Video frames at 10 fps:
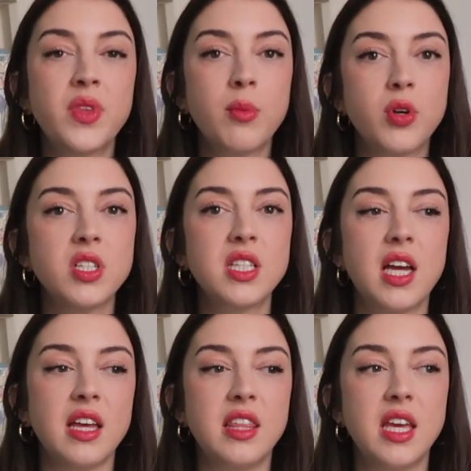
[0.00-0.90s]
Personally,
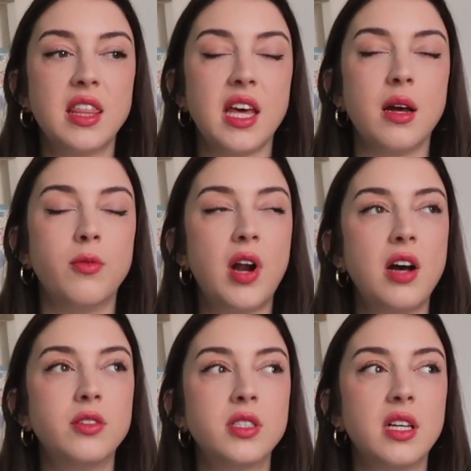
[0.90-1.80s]
I think that
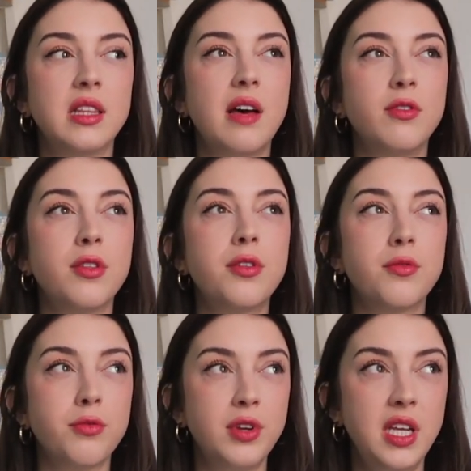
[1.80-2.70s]
around level
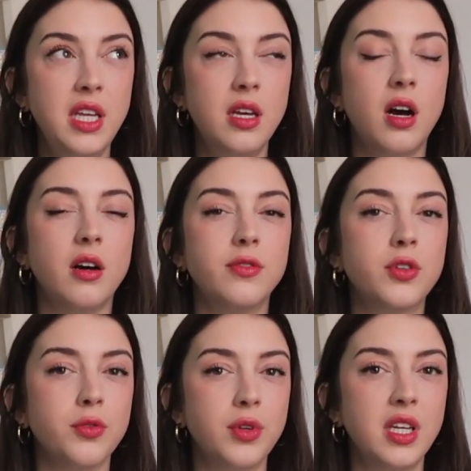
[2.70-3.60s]
3 of
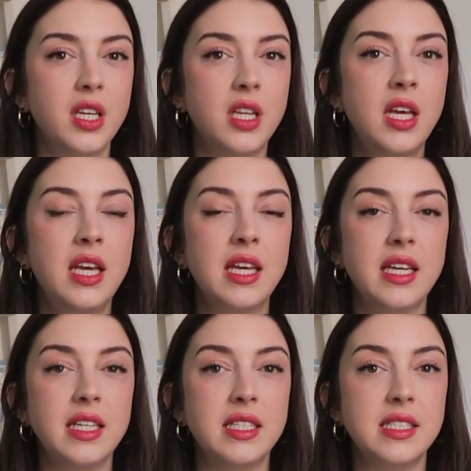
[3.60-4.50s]
Korean
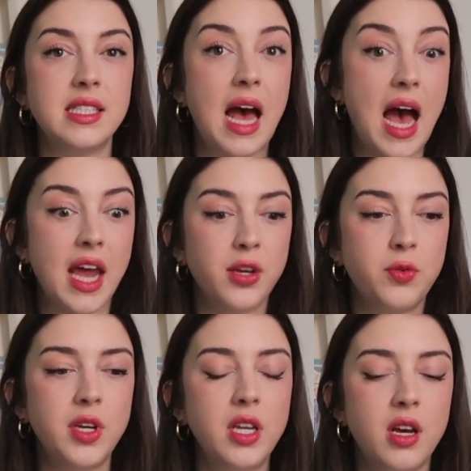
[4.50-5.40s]
is
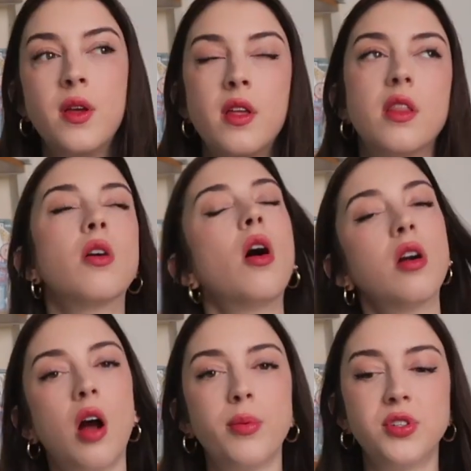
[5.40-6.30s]
adequate. There
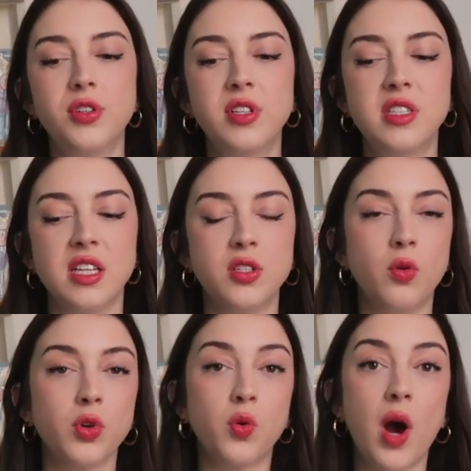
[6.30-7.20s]
are opportunities that
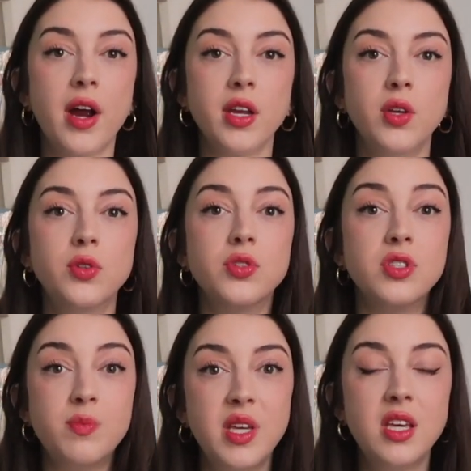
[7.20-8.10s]
don't require you to
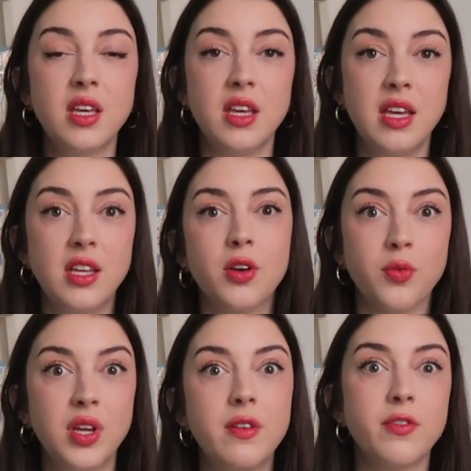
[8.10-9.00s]
speak in
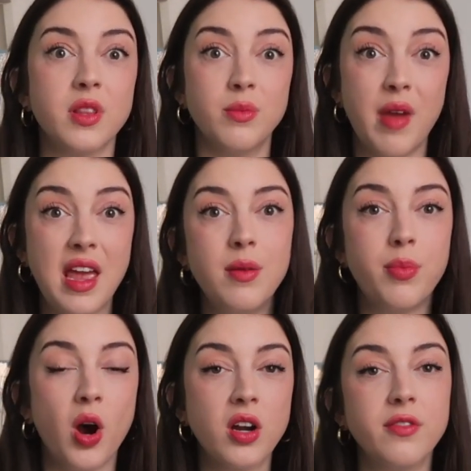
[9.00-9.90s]
Korean for the main
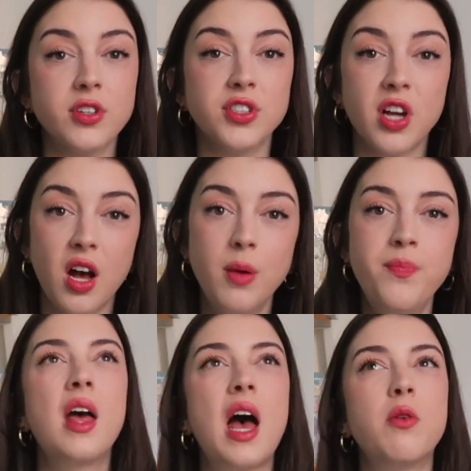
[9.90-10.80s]
part of your
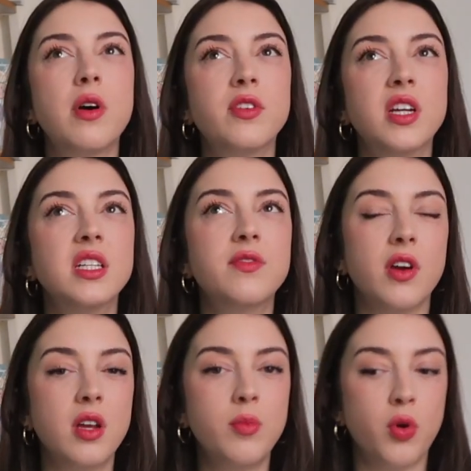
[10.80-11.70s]
job. However, it is
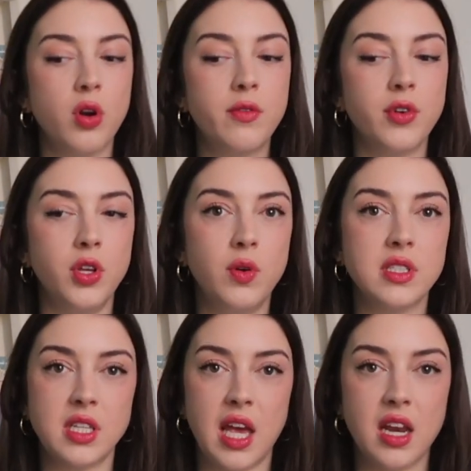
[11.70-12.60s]
very important for you
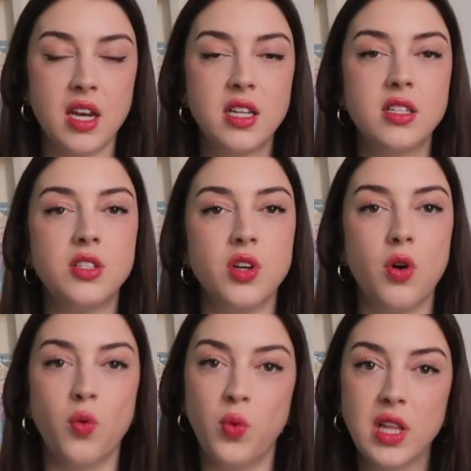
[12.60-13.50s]
as a candidate to show
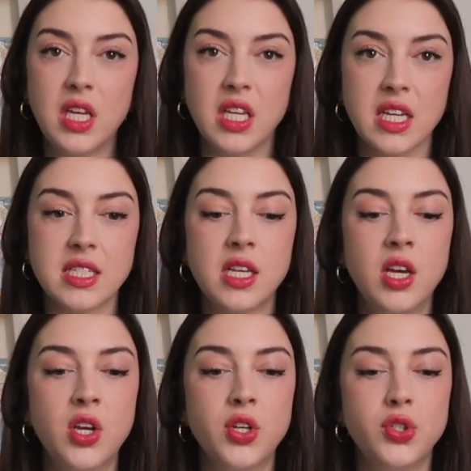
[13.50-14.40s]
a willingness
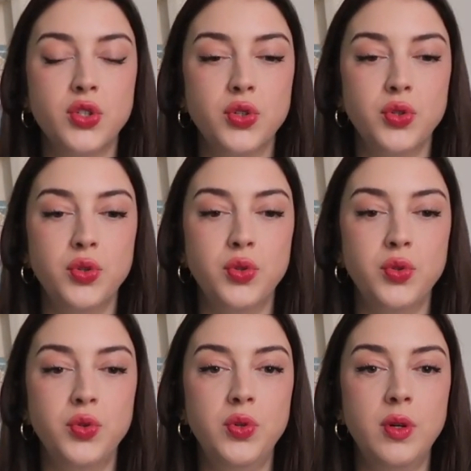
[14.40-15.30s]

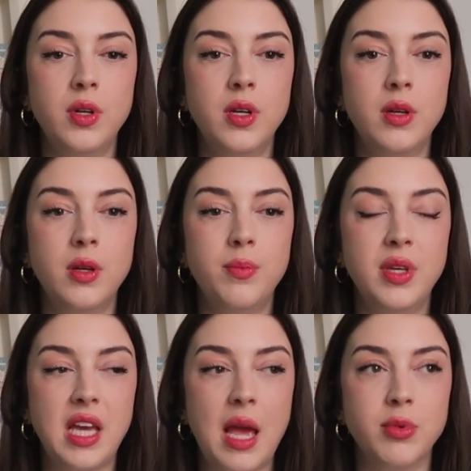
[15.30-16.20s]
to
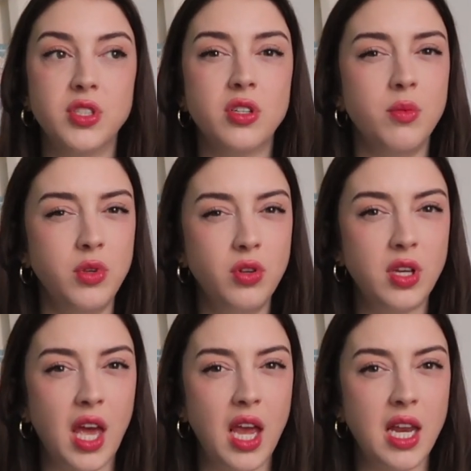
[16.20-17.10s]
be able to
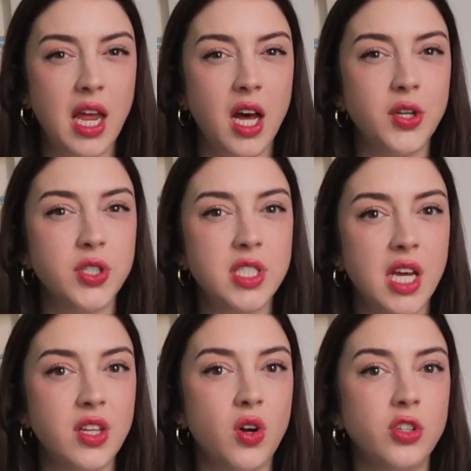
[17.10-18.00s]
communicate and
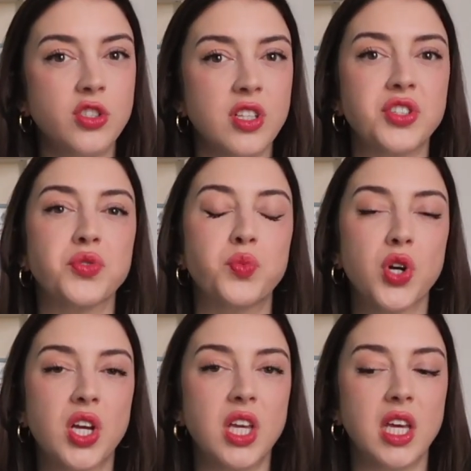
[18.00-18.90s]
understand the culture that you're
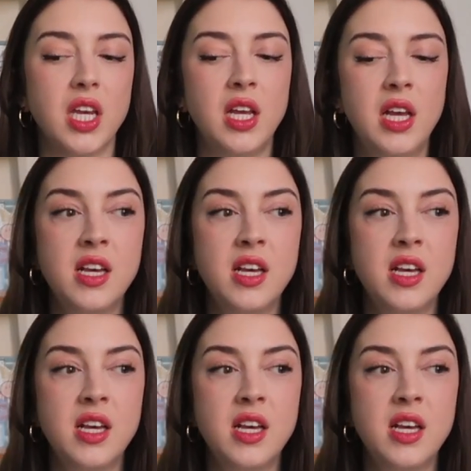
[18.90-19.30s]
working in.